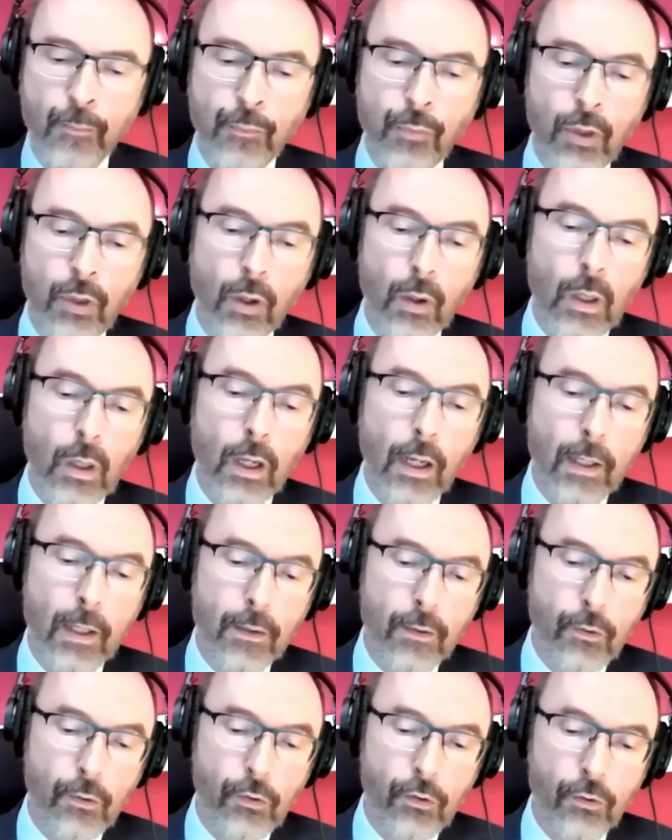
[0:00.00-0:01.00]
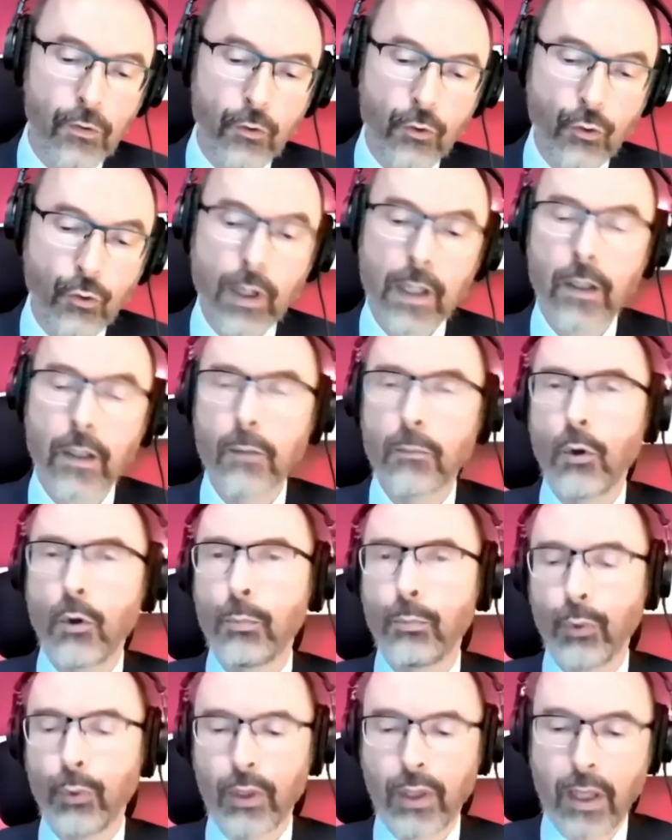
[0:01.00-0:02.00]
Unlike the string them
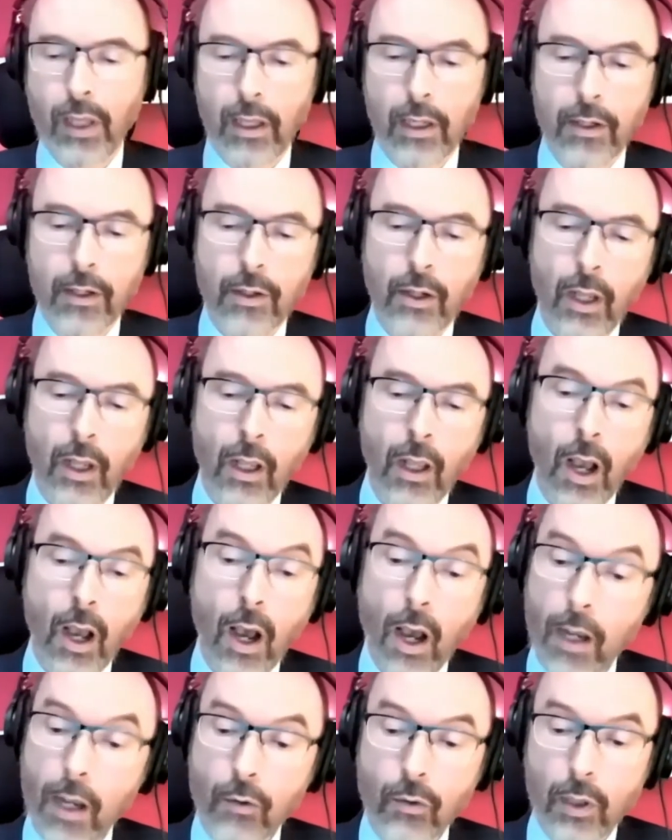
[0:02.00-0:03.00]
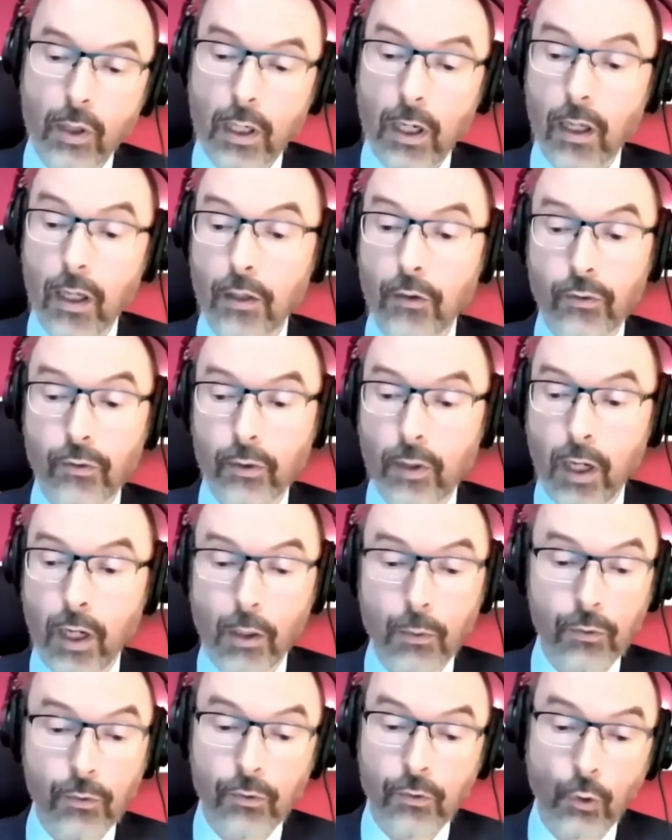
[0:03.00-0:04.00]
up brigade, I realized that I
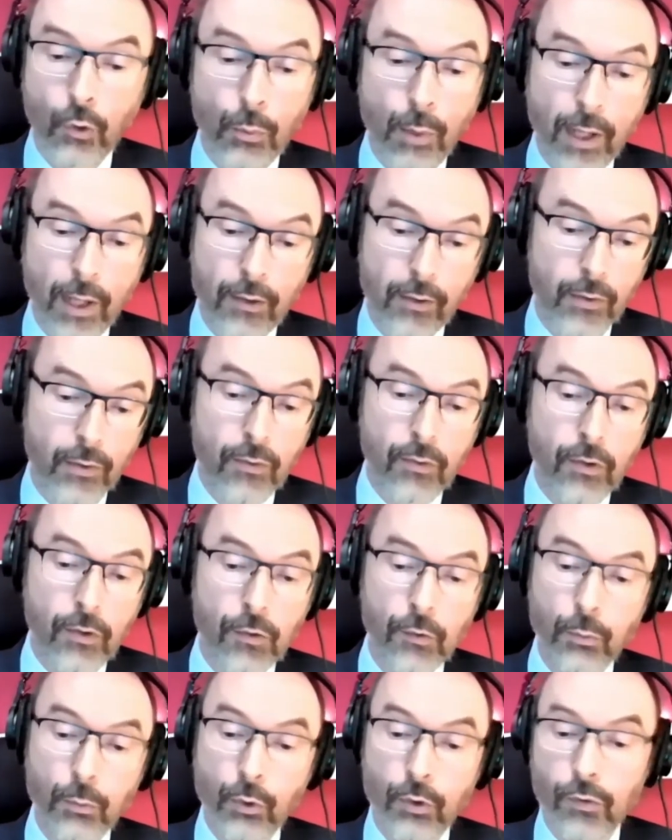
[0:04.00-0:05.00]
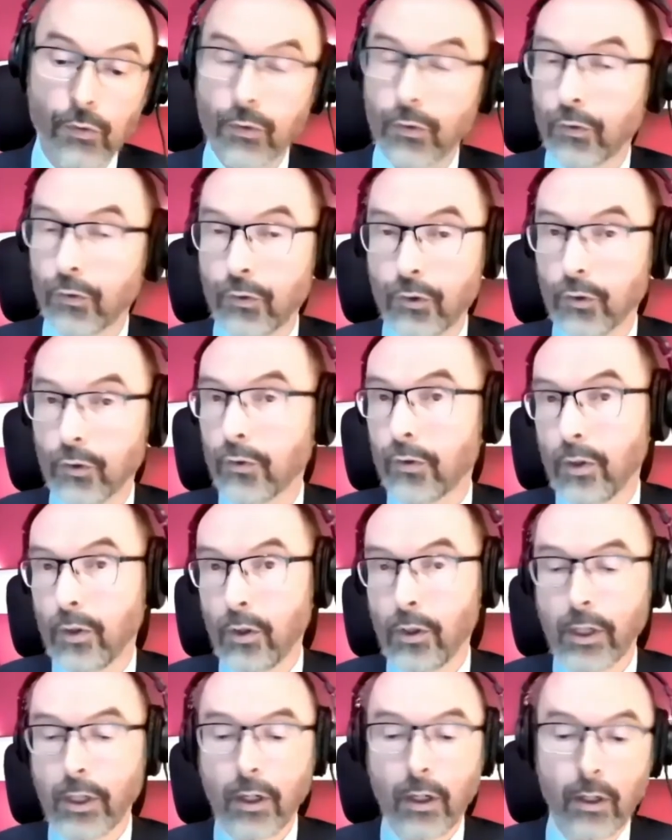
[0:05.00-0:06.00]
was no better than these prisoners, just
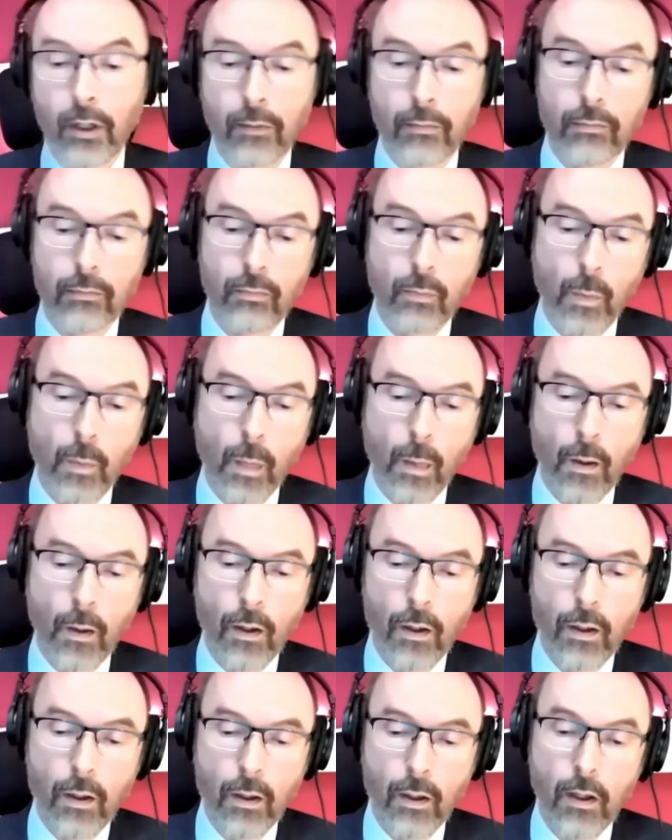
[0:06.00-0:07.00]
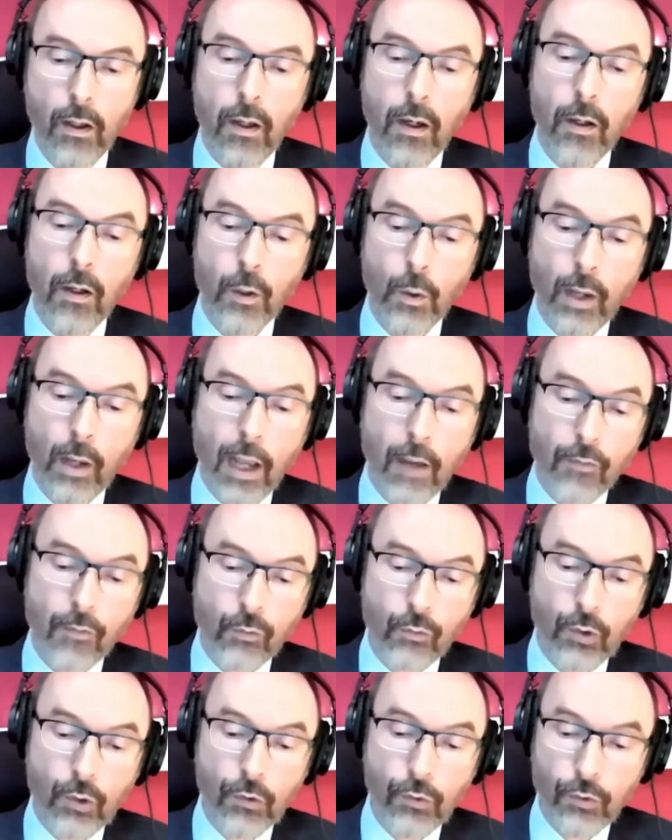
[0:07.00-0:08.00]
luckier. Although I have in
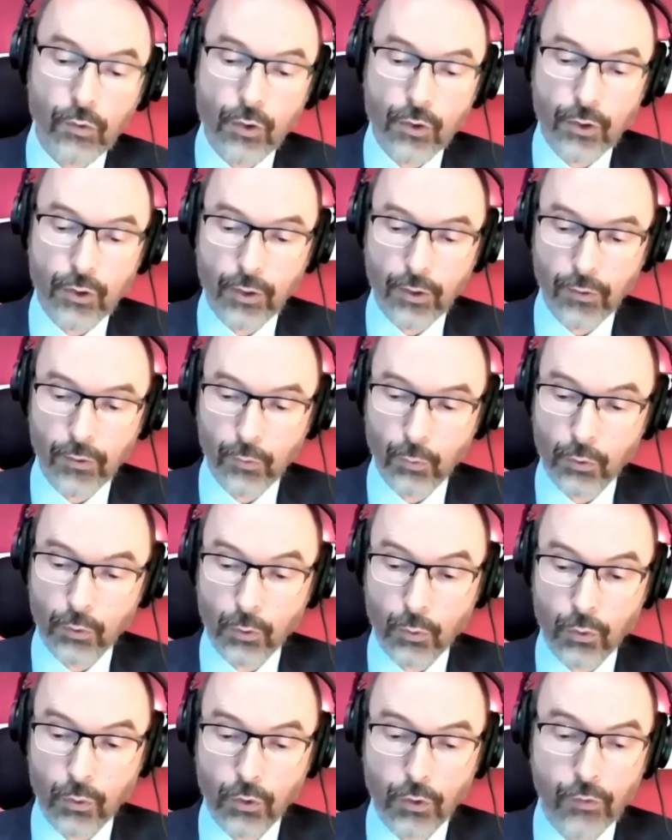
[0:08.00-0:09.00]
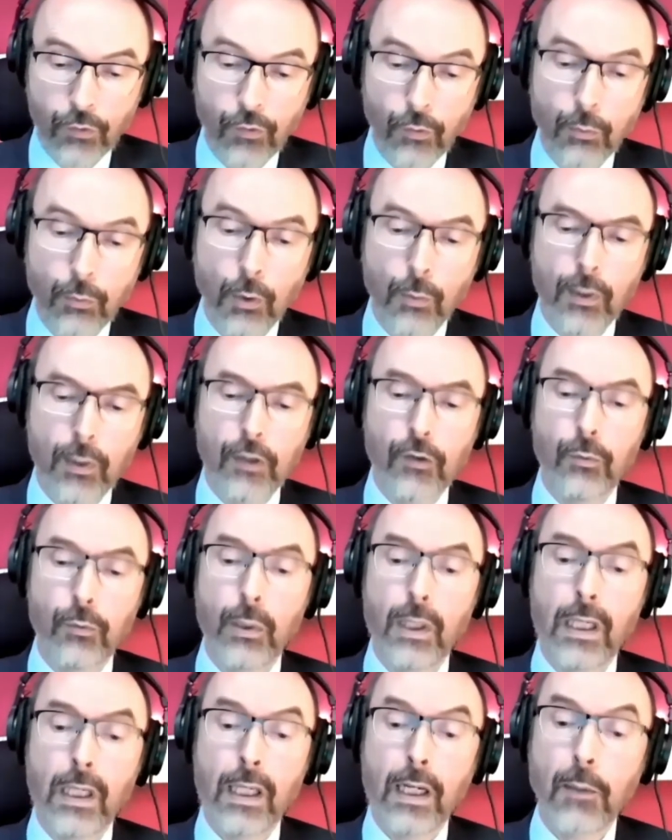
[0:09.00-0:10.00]
recent years won awards for public
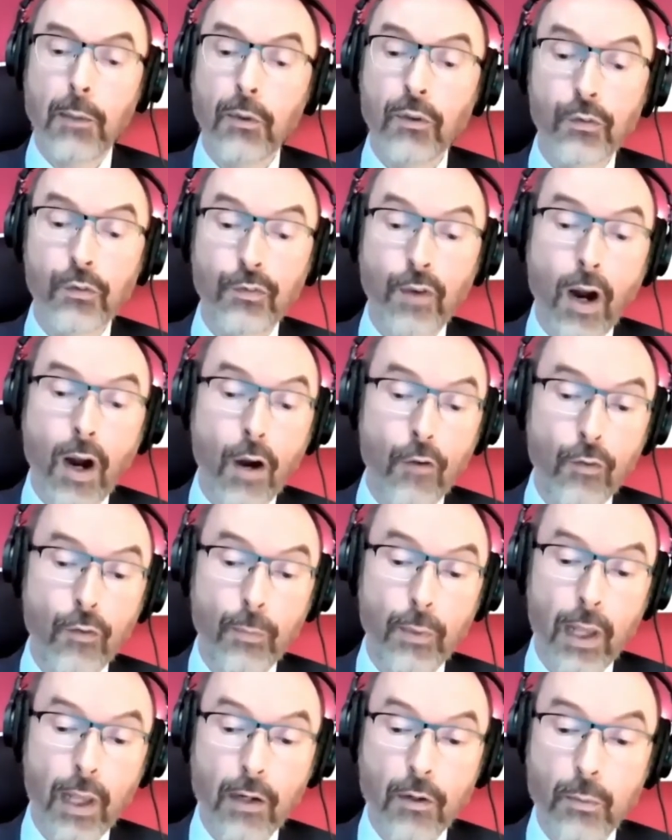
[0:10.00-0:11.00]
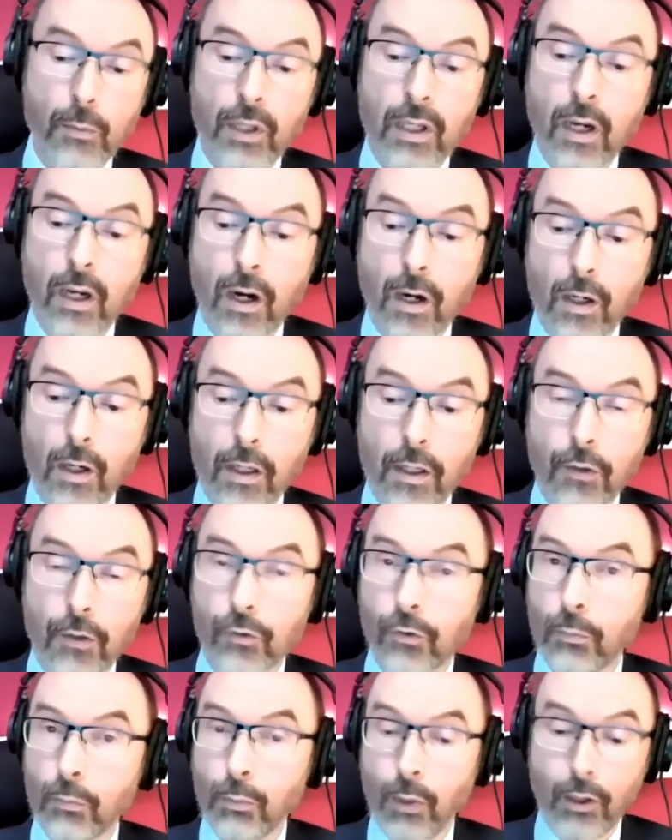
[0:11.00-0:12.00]
speaking, I was far from that in my early years
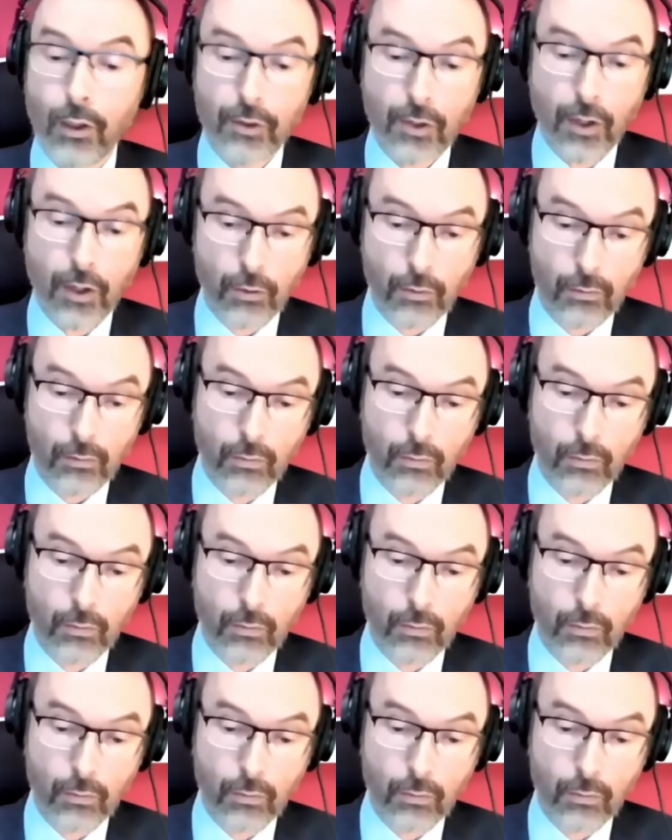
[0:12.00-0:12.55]
in Milltown.